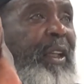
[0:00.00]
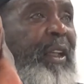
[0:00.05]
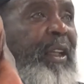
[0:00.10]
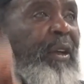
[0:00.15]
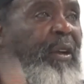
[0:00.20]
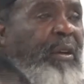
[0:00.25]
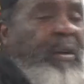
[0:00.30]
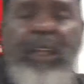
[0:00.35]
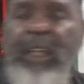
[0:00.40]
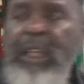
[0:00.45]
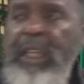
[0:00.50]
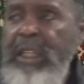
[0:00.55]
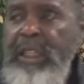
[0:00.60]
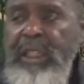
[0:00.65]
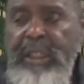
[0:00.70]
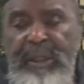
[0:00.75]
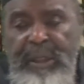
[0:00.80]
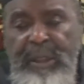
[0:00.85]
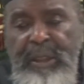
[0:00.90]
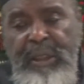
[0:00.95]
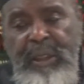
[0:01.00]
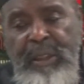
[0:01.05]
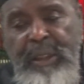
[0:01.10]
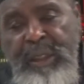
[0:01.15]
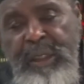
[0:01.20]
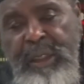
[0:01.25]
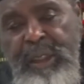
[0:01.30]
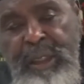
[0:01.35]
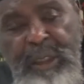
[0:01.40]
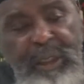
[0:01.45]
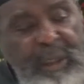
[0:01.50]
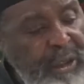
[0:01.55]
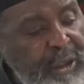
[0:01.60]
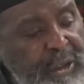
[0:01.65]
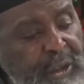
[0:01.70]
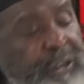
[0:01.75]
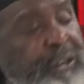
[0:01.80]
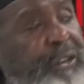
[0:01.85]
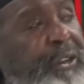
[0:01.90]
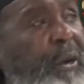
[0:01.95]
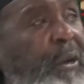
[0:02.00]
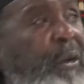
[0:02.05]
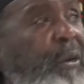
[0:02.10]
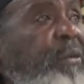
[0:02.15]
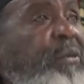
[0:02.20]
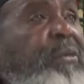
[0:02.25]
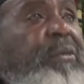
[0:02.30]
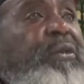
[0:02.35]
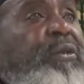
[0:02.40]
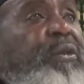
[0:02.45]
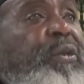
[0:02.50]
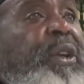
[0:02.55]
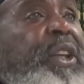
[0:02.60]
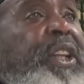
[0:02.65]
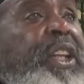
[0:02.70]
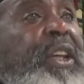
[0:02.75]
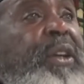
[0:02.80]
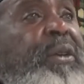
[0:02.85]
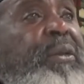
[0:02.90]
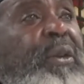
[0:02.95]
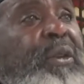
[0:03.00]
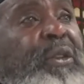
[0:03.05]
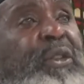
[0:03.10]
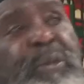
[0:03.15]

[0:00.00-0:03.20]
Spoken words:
Okay. So three Negroes